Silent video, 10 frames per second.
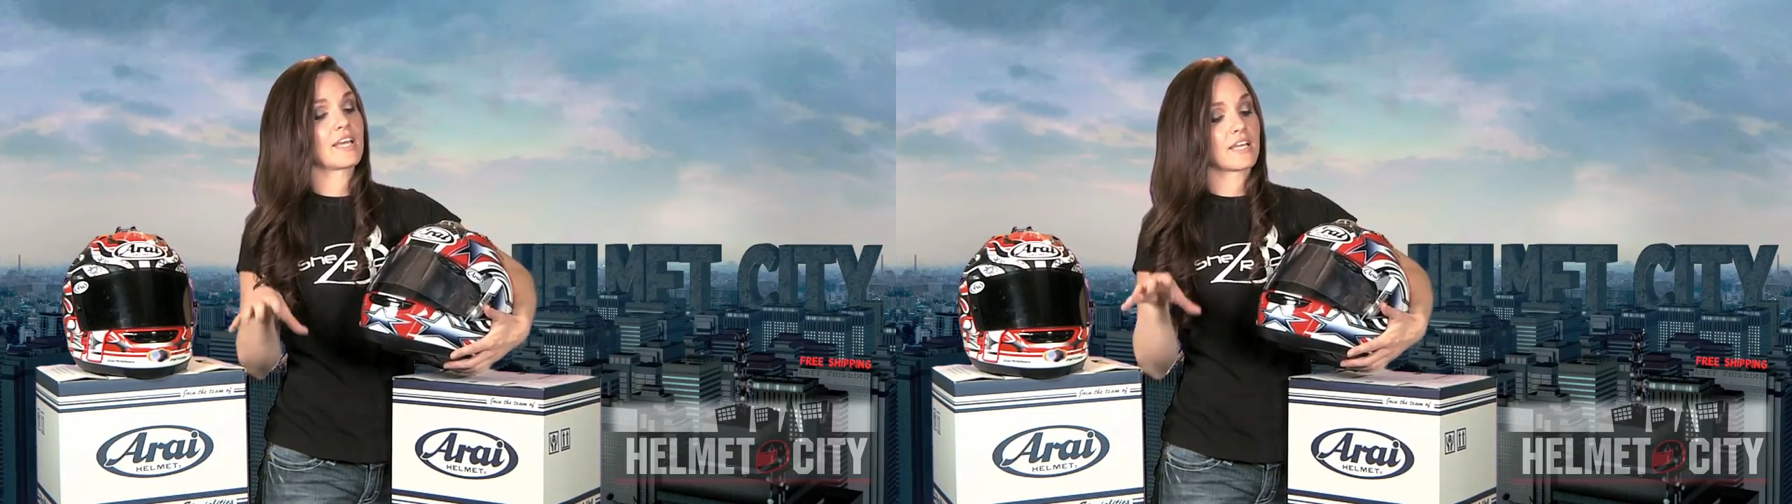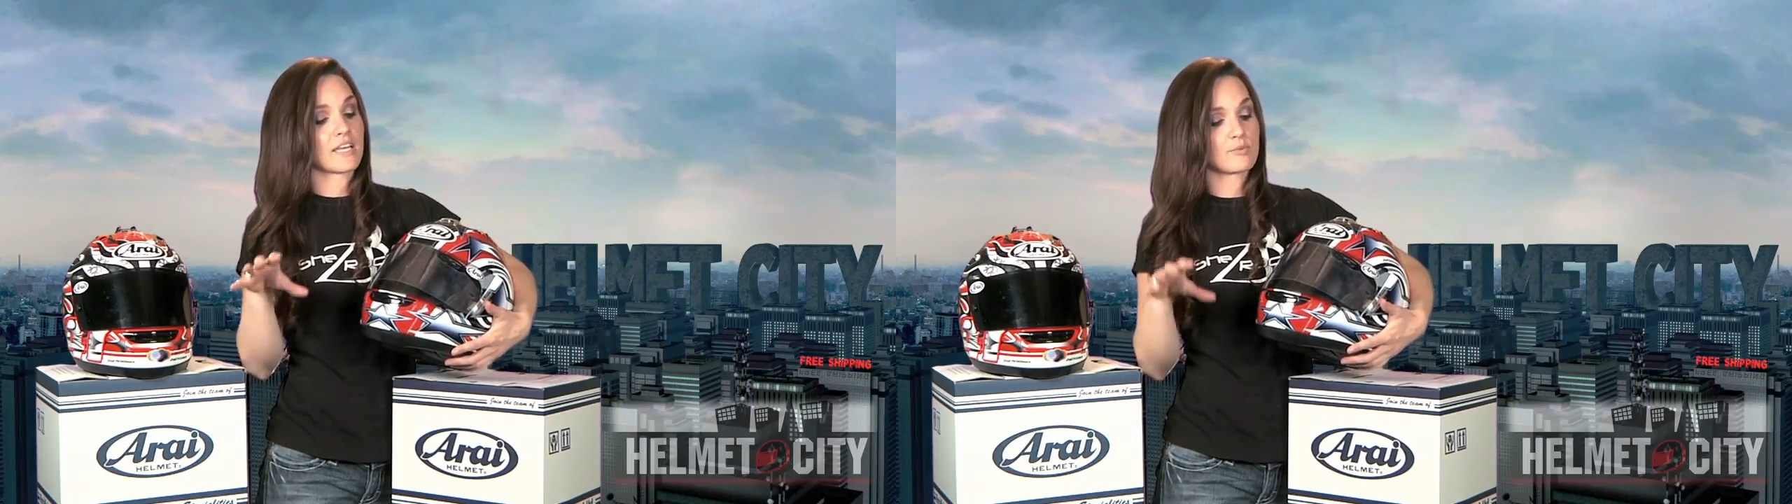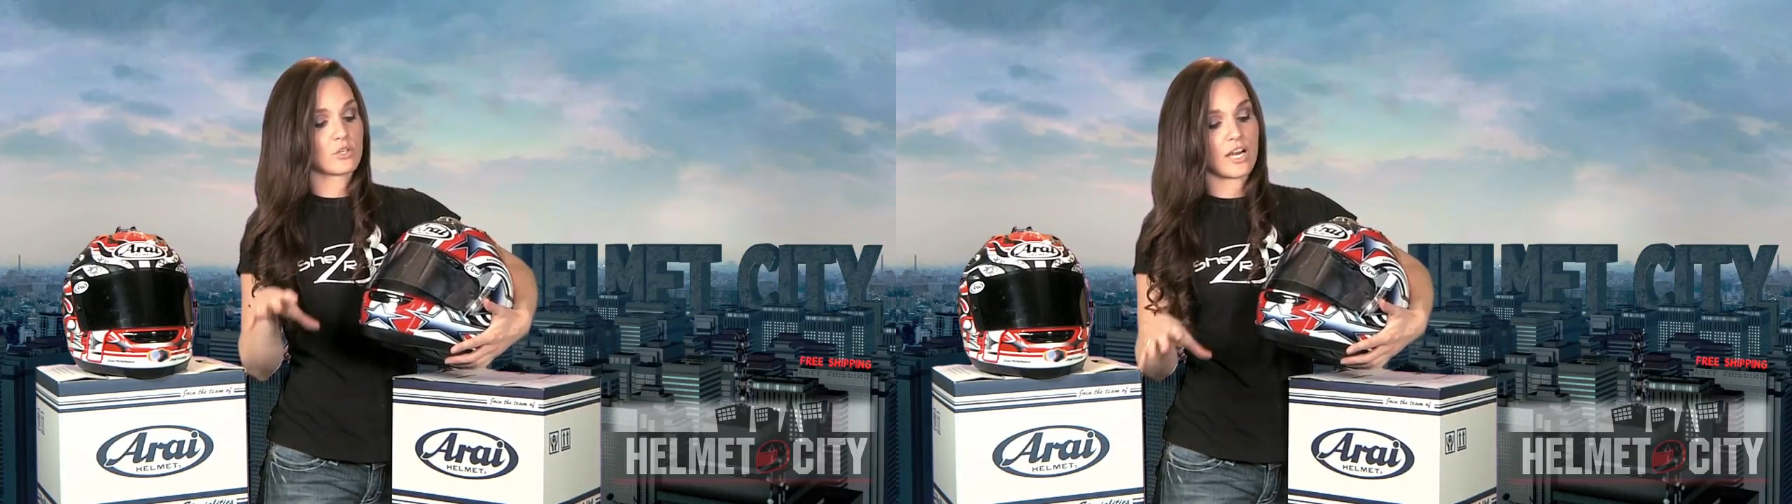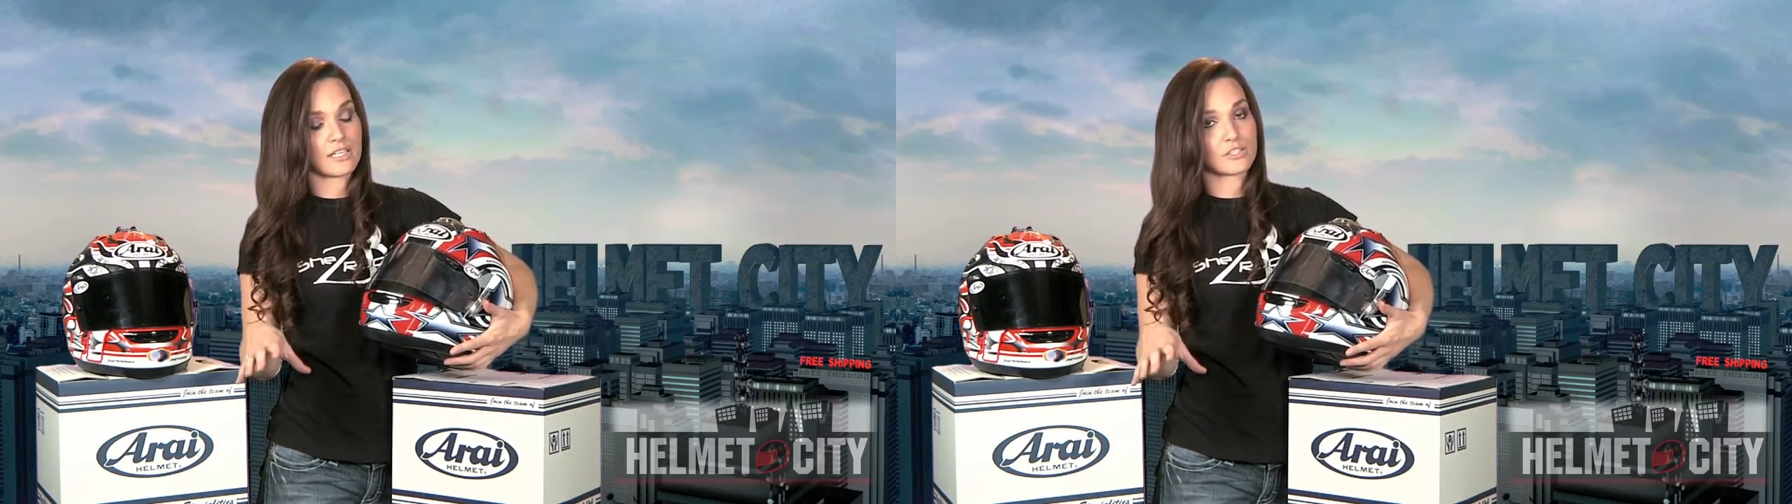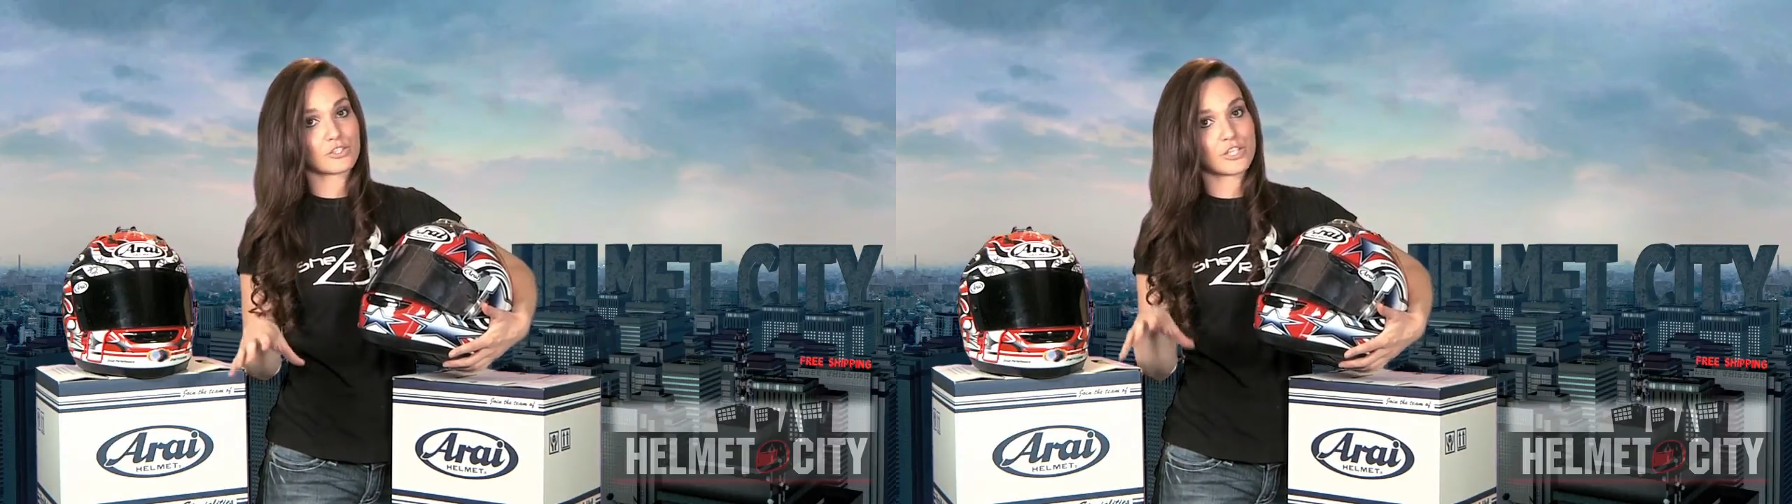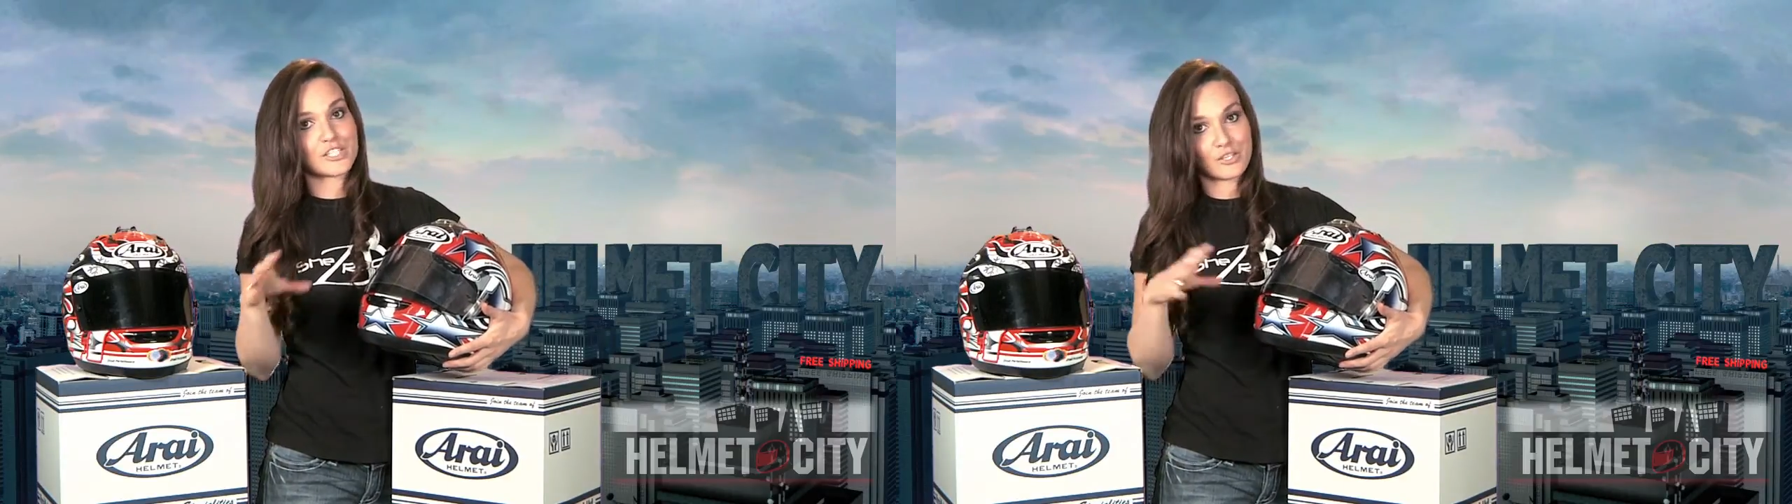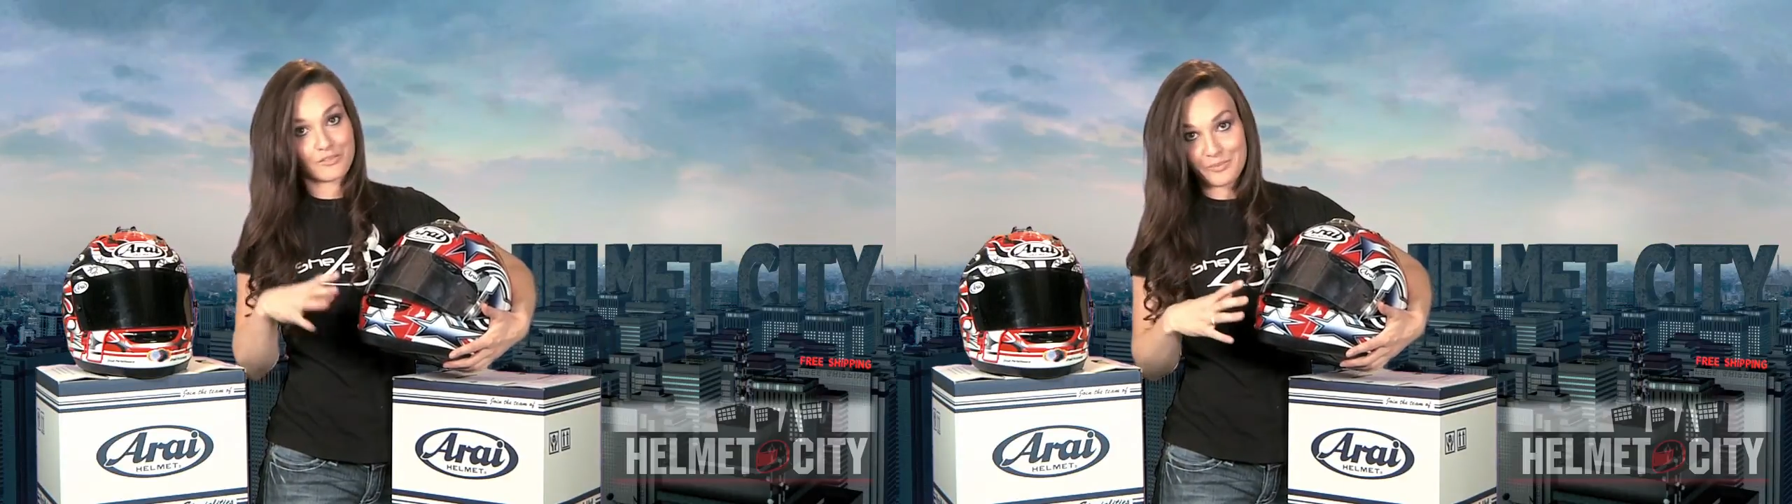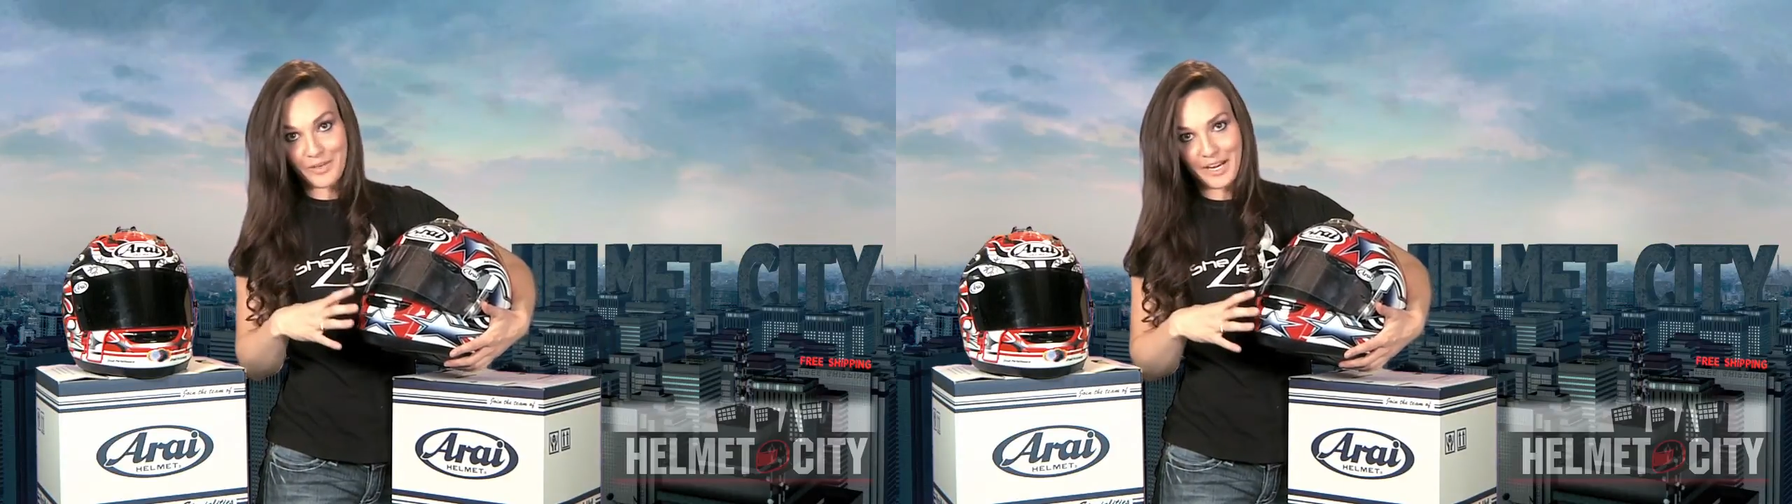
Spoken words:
it keeps your concentration from